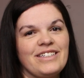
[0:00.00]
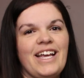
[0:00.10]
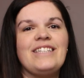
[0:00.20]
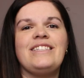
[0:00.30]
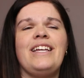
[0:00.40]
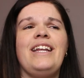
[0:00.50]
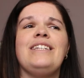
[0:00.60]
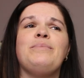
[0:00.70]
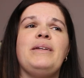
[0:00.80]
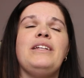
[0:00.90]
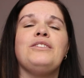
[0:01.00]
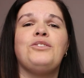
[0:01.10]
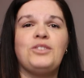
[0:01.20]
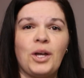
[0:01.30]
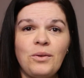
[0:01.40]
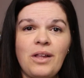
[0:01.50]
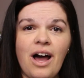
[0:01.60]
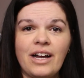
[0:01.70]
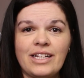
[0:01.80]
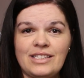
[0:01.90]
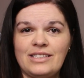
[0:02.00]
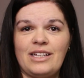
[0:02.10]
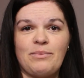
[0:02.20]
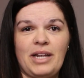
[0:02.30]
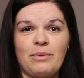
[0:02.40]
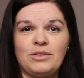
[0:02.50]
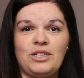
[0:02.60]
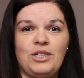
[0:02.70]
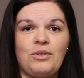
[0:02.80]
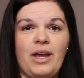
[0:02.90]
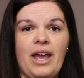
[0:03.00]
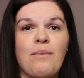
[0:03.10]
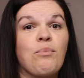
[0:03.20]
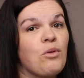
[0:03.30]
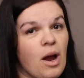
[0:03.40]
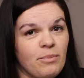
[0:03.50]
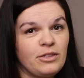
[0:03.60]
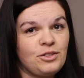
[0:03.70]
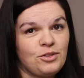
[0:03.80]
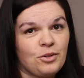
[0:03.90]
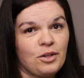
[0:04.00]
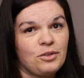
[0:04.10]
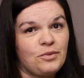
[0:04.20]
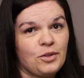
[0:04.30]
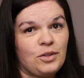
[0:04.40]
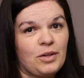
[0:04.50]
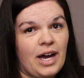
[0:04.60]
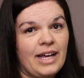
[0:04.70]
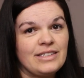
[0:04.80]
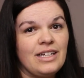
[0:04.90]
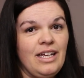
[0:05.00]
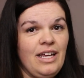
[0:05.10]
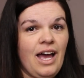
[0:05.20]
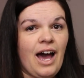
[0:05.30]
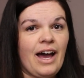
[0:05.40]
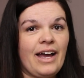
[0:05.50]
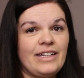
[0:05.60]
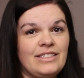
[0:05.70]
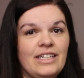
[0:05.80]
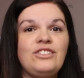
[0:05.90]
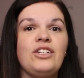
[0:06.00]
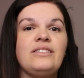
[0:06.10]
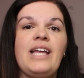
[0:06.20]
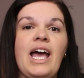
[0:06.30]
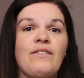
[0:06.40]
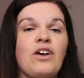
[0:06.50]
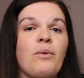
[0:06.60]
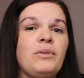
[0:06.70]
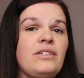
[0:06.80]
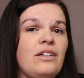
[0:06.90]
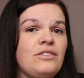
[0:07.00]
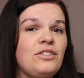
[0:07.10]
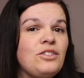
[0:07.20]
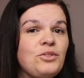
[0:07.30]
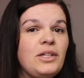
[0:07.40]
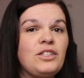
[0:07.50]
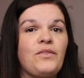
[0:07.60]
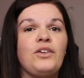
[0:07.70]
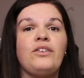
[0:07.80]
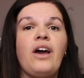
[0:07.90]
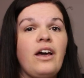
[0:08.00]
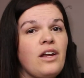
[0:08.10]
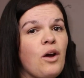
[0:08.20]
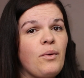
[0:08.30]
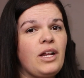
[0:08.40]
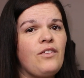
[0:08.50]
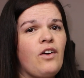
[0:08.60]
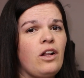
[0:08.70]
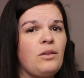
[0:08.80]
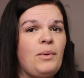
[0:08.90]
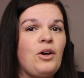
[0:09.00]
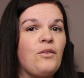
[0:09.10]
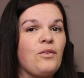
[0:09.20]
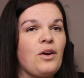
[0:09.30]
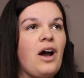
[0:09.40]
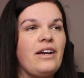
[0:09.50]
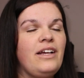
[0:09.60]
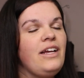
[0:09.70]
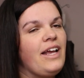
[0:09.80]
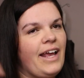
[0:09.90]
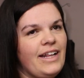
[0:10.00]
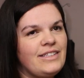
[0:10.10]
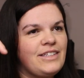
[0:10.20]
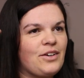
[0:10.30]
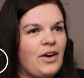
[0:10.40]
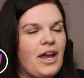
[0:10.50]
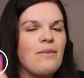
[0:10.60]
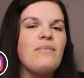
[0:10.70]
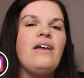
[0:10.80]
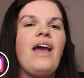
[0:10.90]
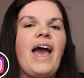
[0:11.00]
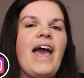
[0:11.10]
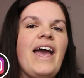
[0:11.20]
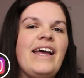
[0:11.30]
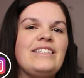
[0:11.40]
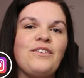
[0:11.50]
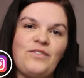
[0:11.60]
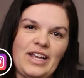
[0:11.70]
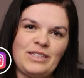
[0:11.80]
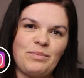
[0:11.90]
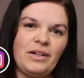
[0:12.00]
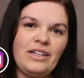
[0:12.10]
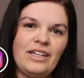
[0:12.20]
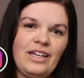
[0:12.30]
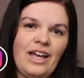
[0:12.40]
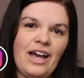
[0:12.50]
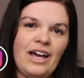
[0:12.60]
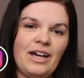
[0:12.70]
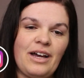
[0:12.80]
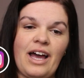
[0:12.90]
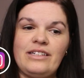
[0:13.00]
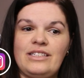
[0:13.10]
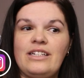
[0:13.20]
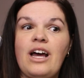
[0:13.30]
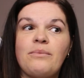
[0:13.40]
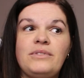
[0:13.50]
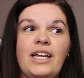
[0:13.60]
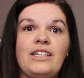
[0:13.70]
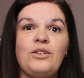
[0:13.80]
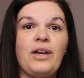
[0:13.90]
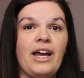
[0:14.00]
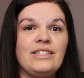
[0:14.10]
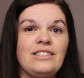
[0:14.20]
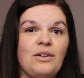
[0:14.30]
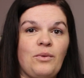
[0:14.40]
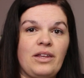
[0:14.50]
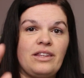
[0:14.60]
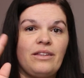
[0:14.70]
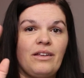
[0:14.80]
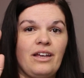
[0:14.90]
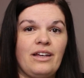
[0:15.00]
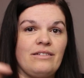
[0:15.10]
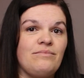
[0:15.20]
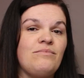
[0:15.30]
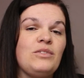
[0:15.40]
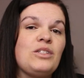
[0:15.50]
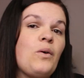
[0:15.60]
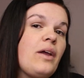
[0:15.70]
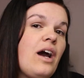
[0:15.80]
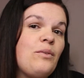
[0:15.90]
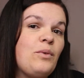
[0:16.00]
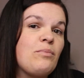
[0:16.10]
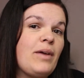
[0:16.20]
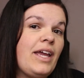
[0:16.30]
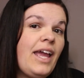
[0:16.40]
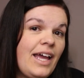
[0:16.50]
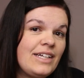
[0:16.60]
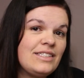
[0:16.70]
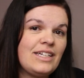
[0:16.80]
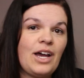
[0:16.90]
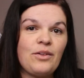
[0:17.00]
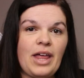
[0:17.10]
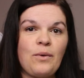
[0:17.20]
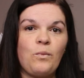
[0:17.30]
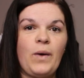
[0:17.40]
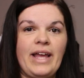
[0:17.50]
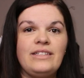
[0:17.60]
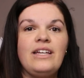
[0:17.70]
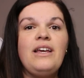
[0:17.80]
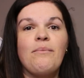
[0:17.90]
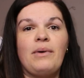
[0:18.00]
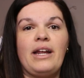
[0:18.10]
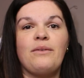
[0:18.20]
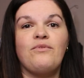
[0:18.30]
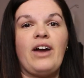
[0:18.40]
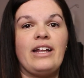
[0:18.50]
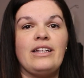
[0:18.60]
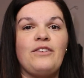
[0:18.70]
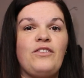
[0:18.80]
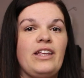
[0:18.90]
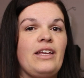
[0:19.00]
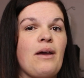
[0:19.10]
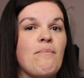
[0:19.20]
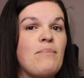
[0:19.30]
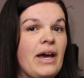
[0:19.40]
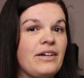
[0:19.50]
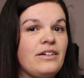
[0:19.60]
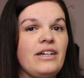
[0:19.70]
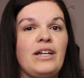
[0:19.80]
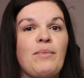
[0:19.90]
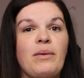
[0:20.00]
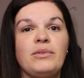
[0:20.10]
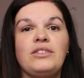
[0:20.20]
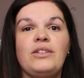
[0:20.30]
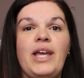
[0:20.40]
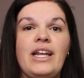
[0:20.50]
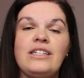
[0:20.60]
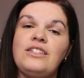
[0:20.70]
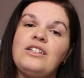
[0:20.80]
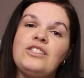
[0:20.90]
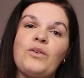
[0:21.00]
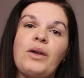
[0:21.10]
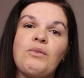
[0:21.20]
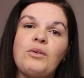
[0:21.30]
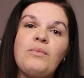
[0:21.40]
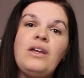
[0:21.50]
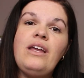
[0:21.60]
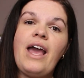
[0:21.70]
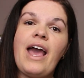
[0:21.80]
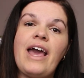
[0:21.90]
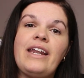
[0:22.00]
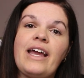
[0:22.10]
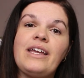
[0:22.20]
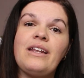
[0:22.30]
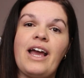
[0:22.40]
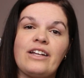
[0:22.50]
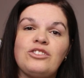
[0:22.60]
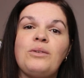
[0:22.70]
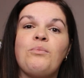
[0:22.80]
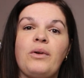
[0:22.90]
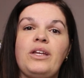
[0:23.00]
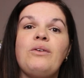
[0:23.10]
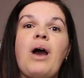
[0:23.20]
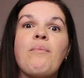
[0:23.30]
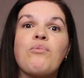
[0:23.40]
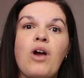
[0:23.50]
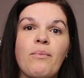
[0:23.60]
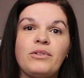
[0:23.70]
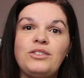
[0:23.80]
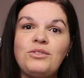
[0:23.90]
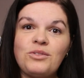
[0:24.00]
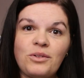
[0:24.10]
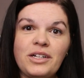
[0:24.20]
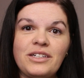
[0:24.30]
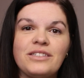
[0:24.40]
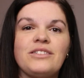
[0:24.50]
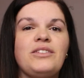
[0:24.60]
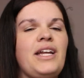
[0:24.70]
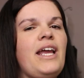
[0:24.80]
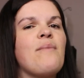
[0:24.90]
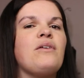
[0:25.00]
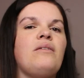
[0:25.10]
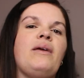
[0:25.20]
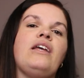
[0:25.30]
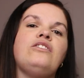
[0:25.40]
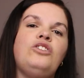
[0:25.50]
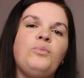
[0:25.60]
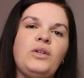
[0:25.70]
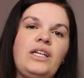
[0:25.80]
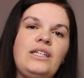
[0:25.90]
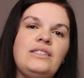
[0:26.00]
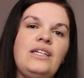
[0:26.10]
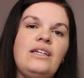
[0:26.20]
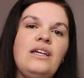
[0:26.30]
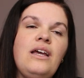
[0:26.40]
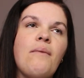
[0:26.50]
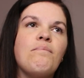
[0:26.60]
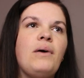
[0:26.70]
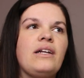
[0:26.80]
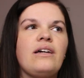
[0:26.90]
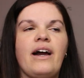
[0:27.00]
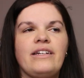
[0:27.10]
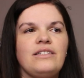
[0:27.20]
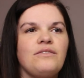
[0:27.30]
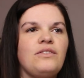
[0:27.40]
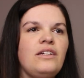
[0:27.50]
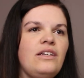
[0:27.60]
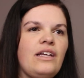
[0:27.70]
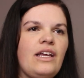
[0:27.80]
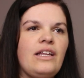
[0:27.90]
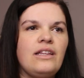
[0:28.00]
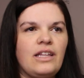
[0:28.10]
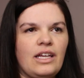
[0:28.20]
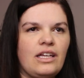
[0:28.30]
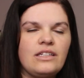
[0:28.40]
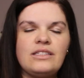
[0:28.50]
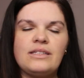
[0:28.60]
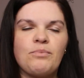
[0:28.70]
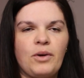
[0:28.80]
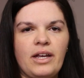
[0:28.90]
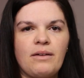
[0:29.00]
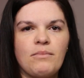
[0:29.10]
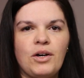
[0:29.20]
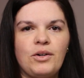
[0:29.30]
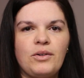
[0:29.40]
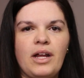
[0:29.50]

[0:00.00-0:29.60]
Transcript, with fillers: Yes, it has been so long since I've been able to do a proper tutorial for you guys. I did just have carpal tunnel surgery, so if you're not already following me over on Instagram and Facebook, uh, I did update you guys with uh, what's going on with my hand and how that went, but I'm finally feeling better and I'm able to get into the sewing room and I can actually bring you a proper tutorial. So today I'm going to make it super easy, but kind of in the spring mode.